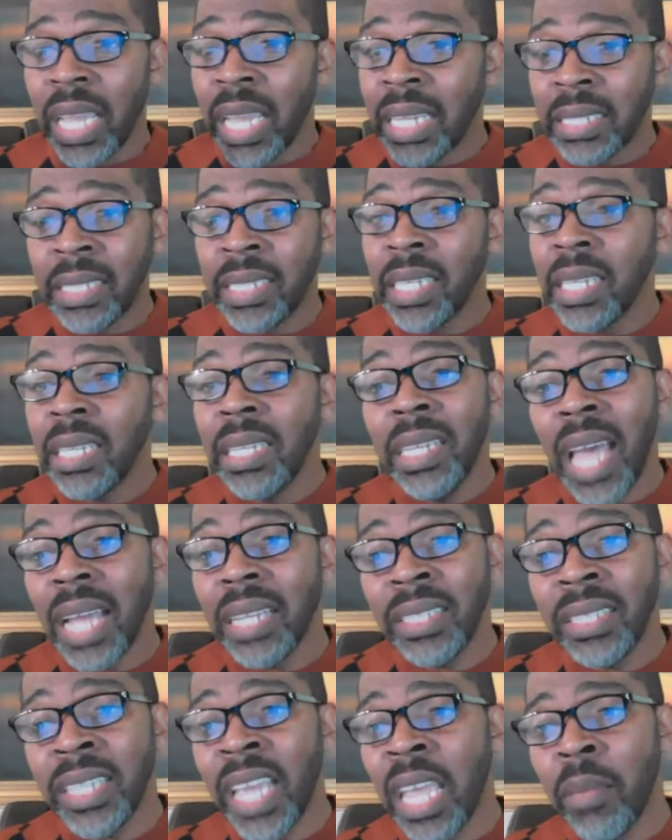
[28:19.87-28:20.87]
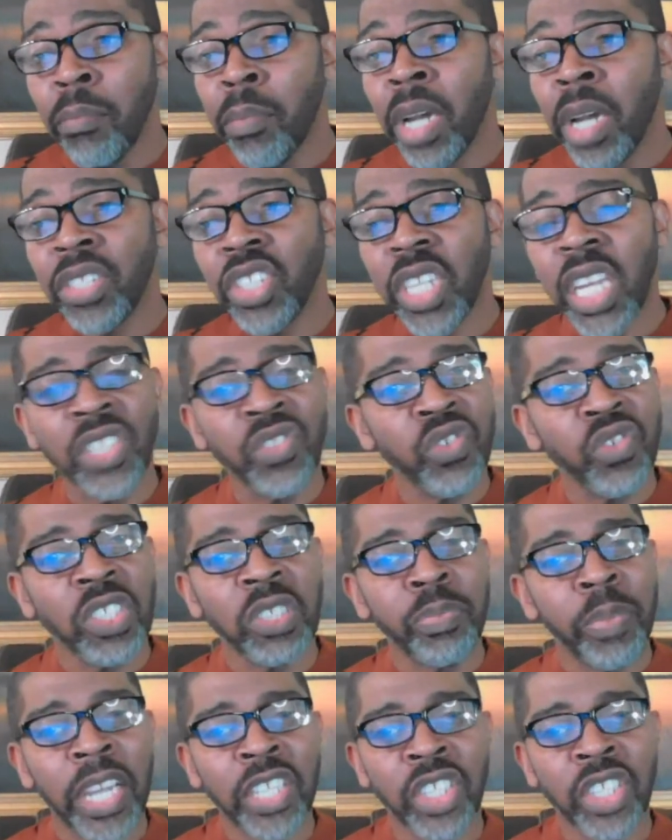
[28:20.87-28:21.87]
It did not take much
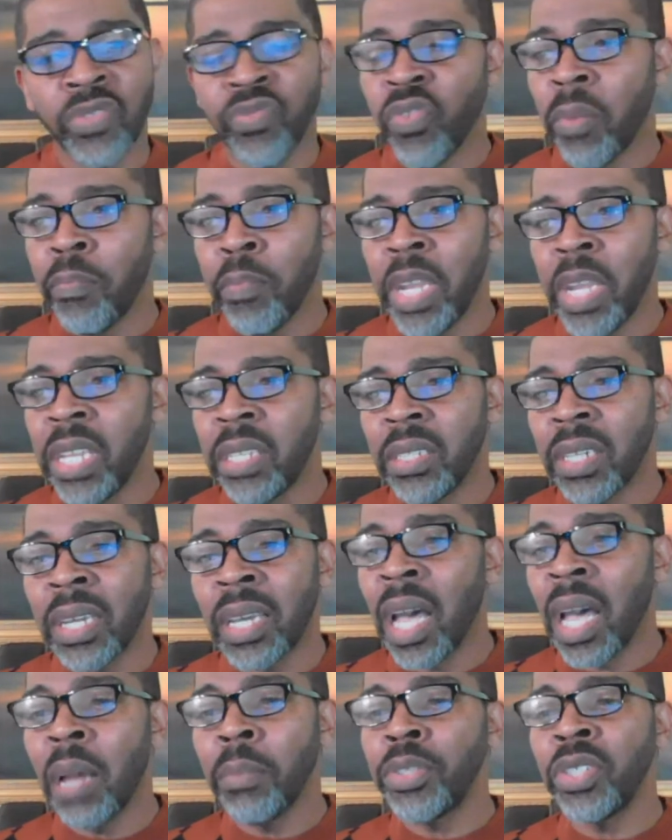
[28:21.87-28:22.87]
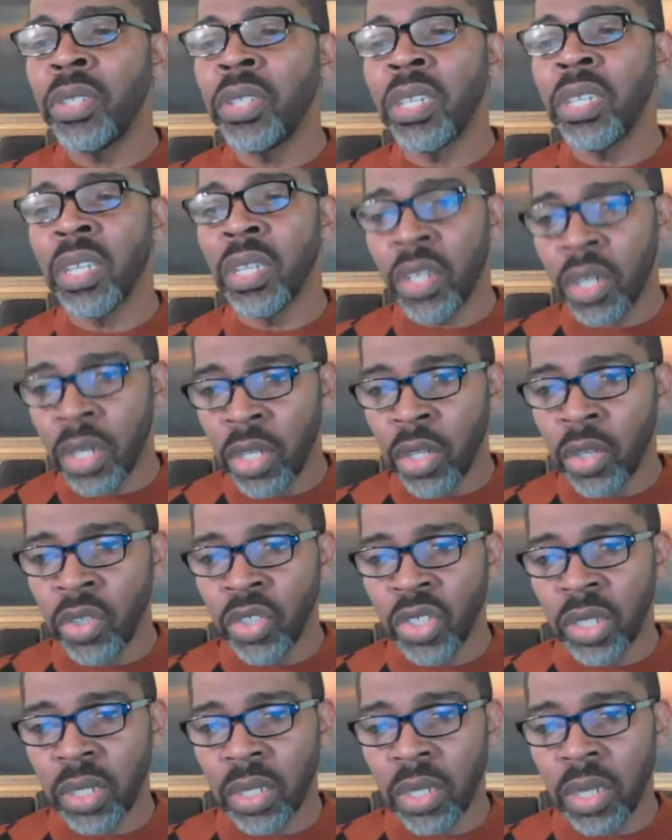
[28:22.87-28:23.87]
introspection for me to come to the
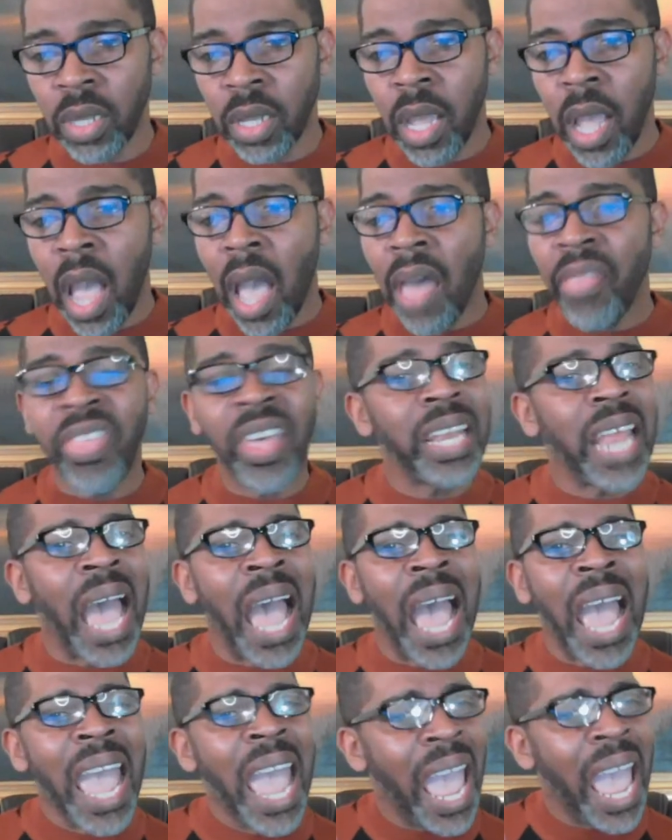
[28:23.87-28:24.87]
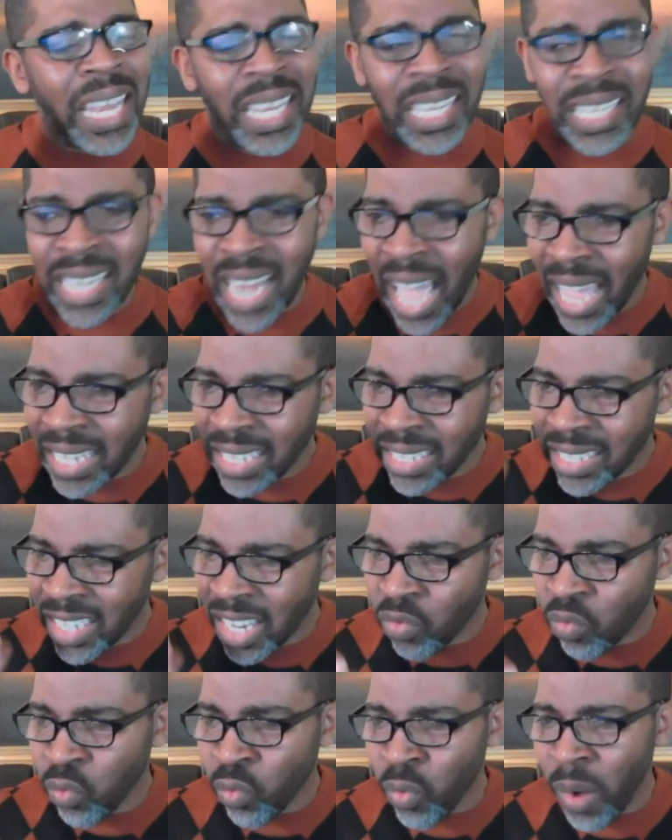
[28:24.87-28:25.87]
conclusion that I had not
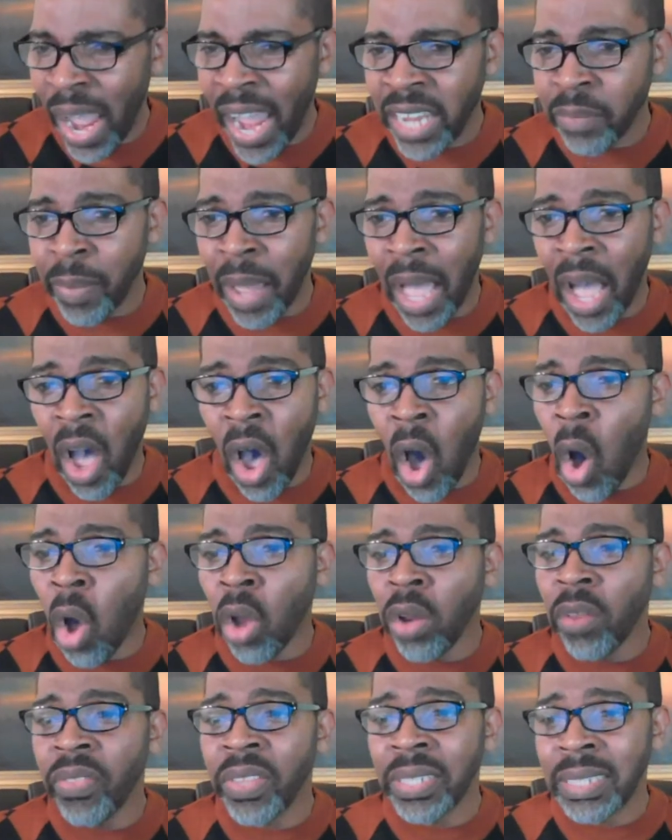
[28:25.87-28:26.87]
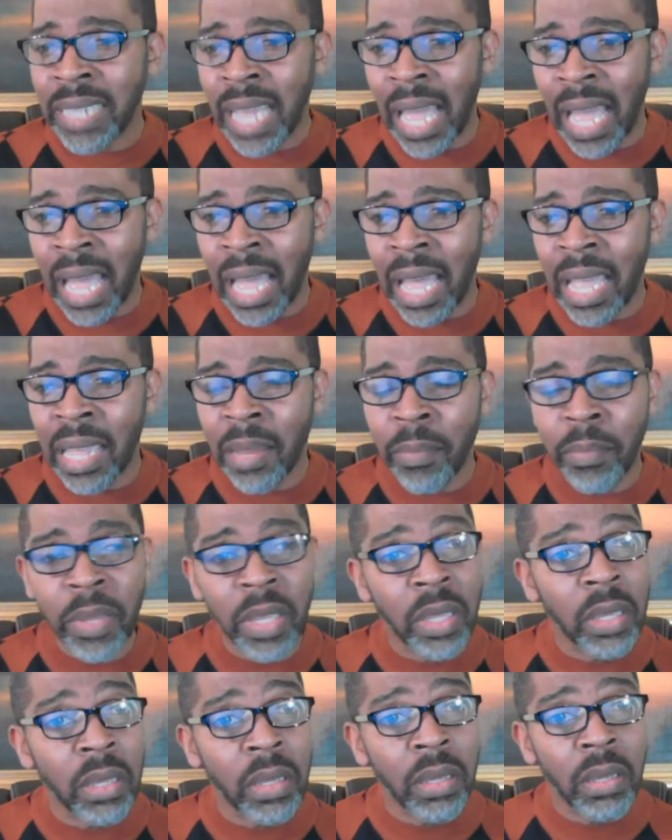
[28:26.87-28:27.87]
done right by all of the time,
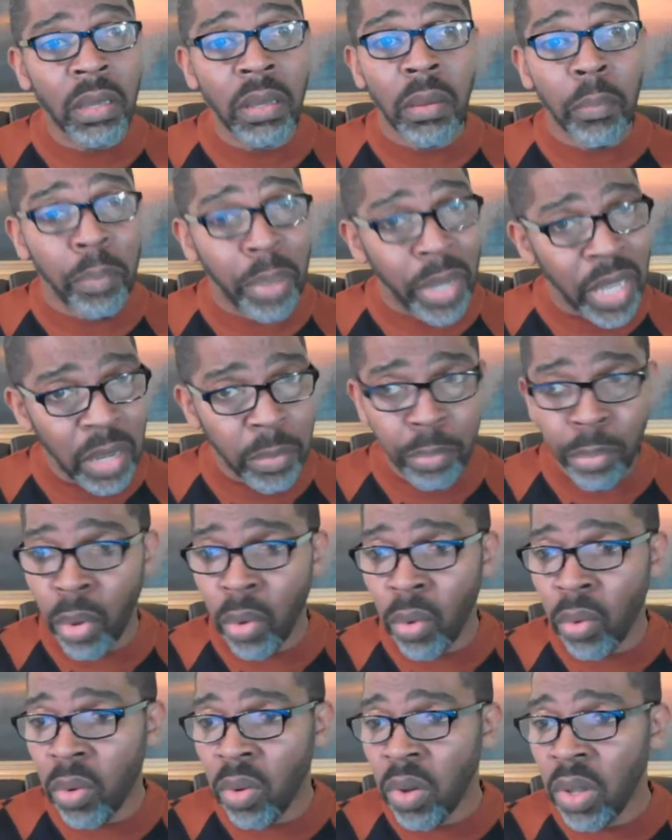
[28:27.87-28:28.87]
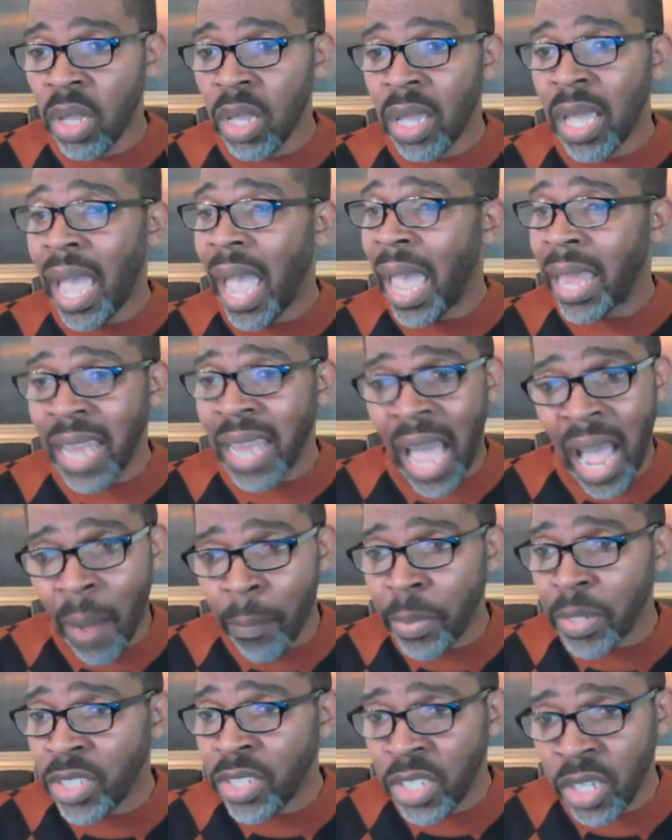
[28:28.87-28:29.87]
people, and
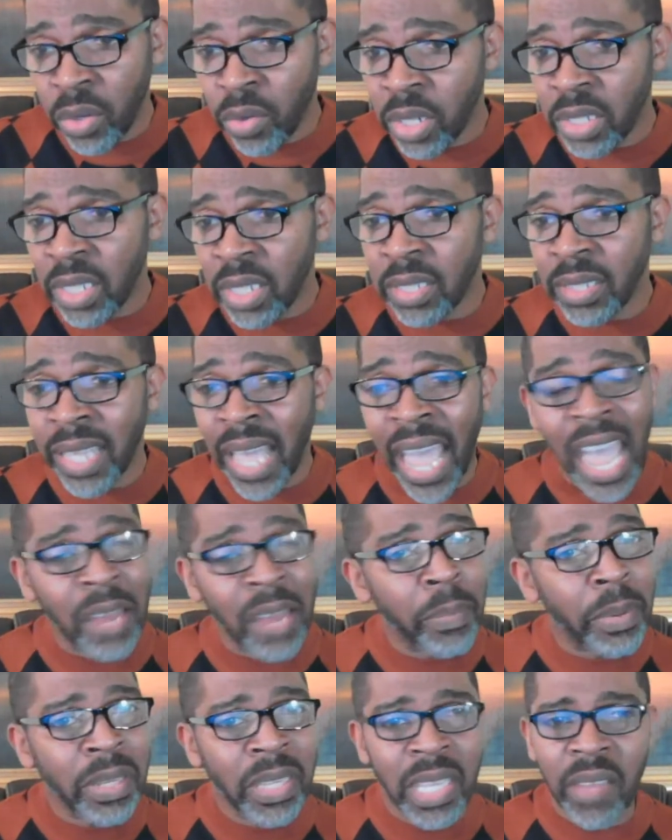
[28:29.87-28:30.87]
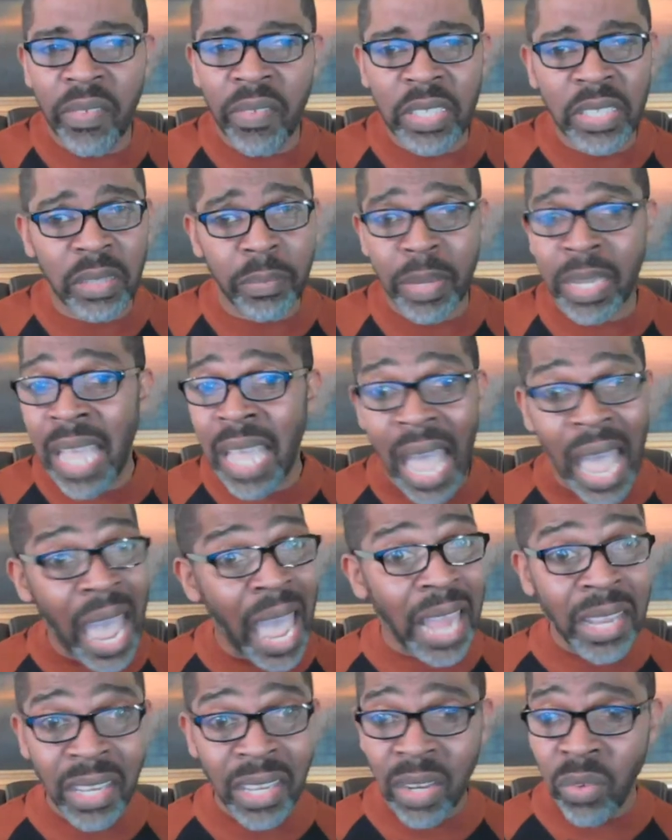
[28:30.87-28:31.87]
opportunities that had been given to me.
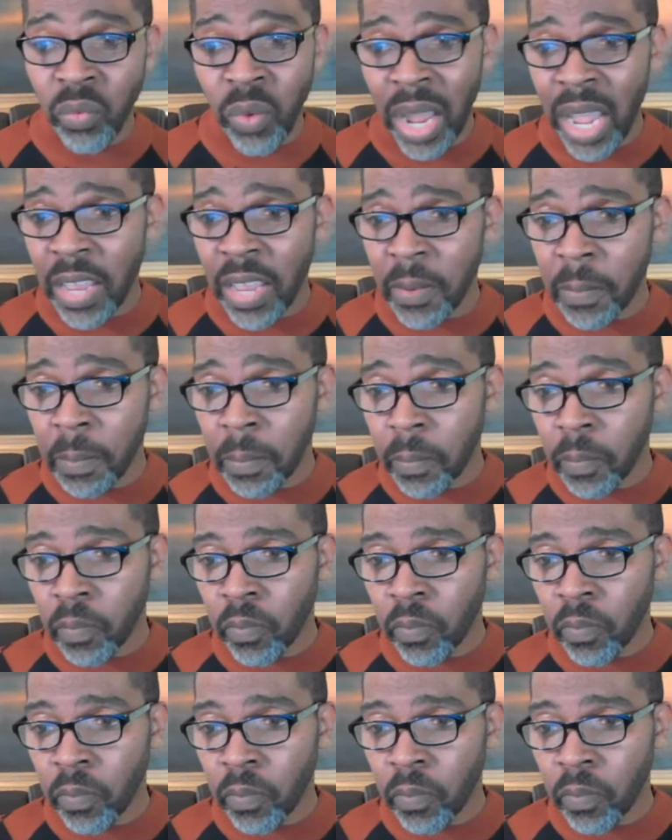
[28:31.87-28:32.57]
Hadn't done right.